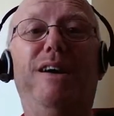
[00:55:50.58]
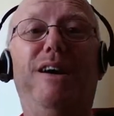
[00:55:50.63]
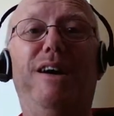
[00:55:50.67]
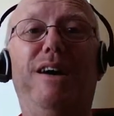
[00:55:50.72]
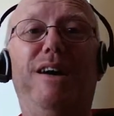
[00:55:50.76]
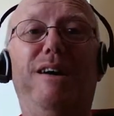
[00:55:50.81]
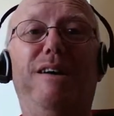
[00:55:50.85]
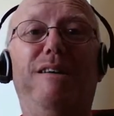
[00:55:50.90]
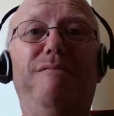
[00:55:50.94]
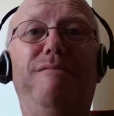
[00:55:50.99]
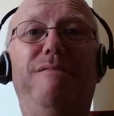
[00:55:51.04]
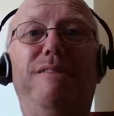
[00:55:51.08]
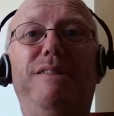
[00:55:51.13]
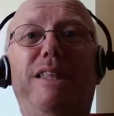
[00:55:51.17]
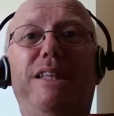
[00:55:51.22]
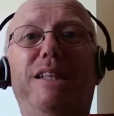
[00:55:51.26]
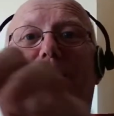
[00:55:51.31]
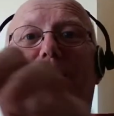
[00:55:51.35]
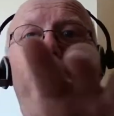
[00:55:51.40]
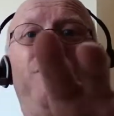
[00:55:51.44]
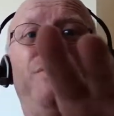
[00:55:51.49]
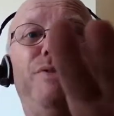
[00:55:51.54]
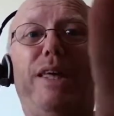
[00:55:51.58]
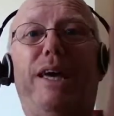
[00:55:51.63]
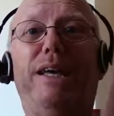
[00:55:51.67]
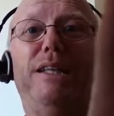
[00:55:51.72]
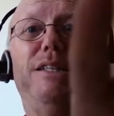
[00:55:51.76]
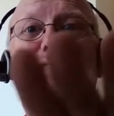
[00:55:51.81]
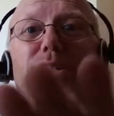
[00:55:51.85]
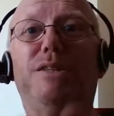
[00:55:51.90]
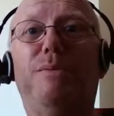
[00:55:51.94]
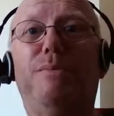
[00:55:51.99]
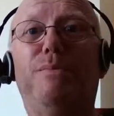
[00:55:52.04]
And then I'll put that in
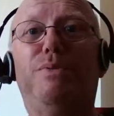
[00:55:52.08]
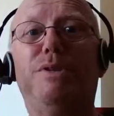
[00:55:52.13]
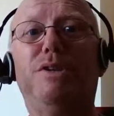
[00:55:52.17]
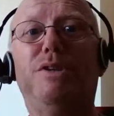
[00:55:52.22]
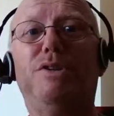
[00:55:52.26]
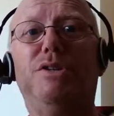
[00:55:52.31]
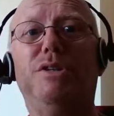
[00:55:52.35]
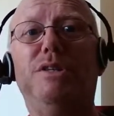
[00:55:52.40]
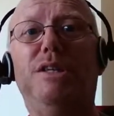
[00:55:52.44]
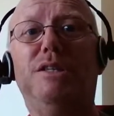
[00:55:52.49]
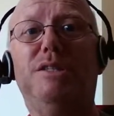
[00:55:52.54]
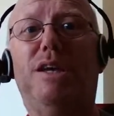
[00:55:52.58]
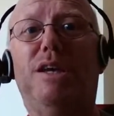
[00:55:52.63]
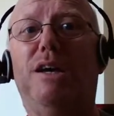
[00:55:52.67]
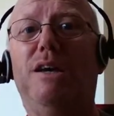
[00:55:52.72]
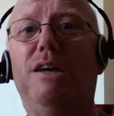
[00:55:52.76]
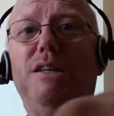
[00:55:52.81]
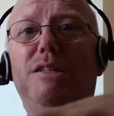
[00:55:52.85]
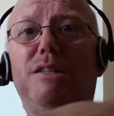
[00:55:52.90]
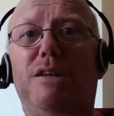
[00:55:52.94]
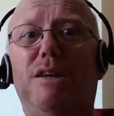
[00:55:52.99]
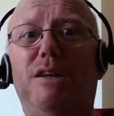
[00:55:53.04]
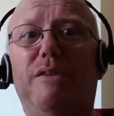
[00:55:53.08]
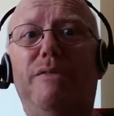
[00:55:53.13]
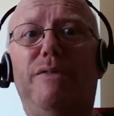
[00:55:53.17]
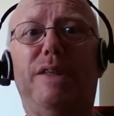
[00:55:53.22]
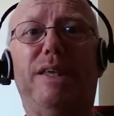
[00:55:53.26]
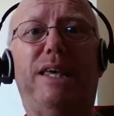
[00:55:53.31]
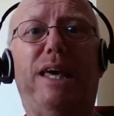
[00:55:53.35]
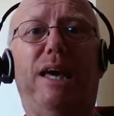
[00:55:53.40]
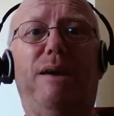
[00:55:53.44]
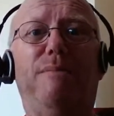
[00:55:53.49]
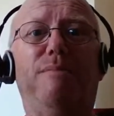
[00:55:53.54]
some position. It's a
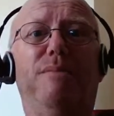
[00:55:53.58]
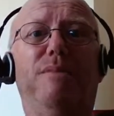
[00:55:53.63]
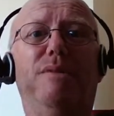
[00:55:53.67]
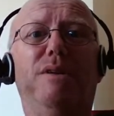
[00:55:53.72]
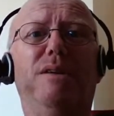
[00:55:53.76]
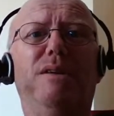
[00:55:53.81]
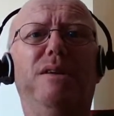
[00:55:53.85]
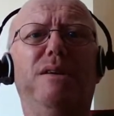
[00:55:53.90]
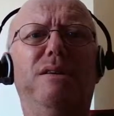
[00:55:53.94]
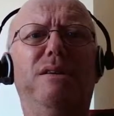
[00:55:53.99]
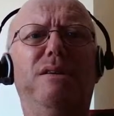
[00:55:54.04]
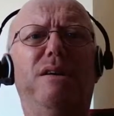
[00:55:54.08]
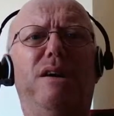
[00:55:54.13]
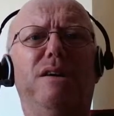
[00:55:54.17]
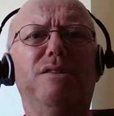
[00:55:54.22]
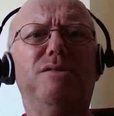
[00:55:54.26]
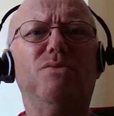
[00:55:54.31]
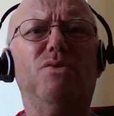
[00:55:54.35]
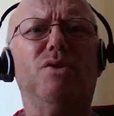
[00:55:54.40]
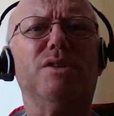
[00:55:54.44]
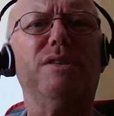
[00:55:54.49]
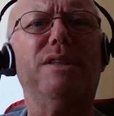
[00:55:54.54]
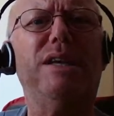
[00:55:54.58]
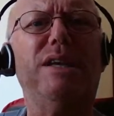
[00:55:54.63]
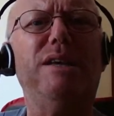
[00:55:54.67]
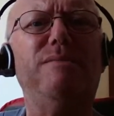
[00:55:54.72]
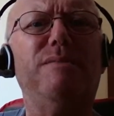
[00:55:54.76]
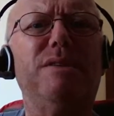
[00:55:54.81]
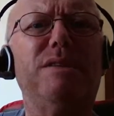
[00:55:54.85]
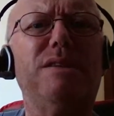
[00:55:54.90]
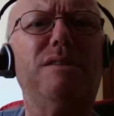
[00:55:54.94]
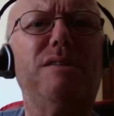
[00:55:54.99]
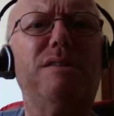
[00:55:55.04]
lovely cam. I don't know what
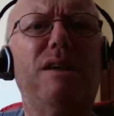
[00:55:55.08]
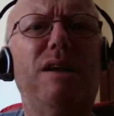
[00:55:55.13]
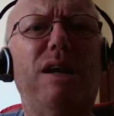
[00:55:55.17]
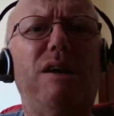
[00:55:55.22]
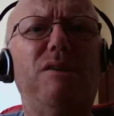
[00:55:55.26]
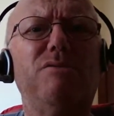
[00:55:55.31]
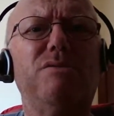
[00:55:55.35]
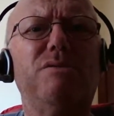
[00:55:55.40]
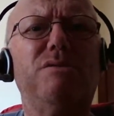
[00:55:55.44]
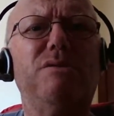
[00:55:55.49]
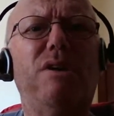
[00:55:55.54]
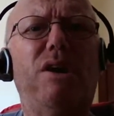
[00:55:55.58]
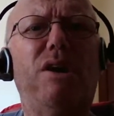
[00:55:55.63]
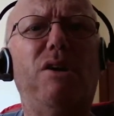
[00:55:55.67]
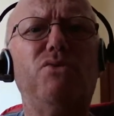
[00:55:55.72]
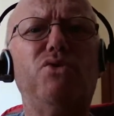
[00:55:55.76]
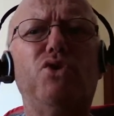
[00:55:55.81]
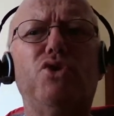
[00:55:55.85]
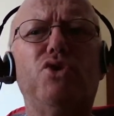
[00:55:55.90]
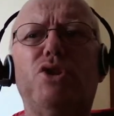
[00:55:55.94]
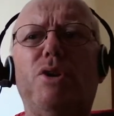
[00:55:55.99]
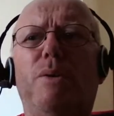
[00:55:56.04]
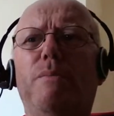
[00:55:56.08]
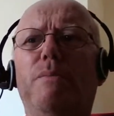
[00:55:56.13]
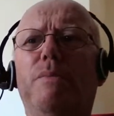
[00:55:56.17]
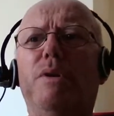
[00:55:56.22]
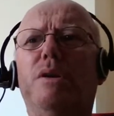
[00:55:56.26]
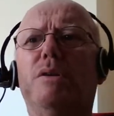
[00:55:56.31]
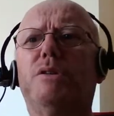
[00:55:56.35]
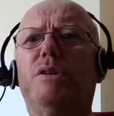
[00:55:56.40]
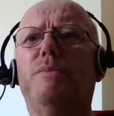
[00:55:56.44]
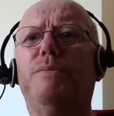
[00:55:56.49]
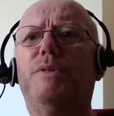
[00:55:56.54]
name is it. I'll do
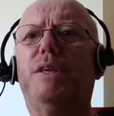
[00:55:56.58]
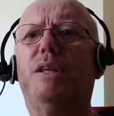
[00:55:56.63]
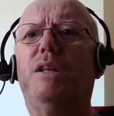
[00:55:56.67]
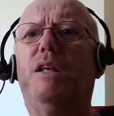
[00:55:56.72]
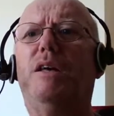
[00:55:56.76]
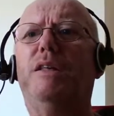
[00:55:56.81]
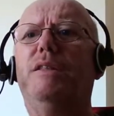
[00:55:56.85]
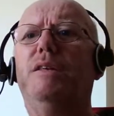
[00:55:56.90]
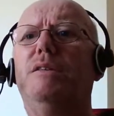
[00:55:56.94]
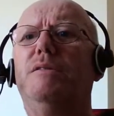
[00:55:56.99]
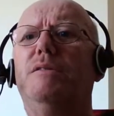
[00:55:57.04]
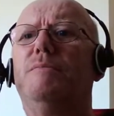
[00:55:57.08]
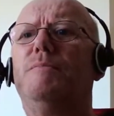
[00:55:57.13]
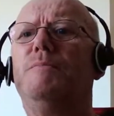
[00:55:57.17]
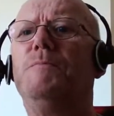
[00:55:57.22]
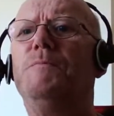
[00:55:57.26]
some something like that.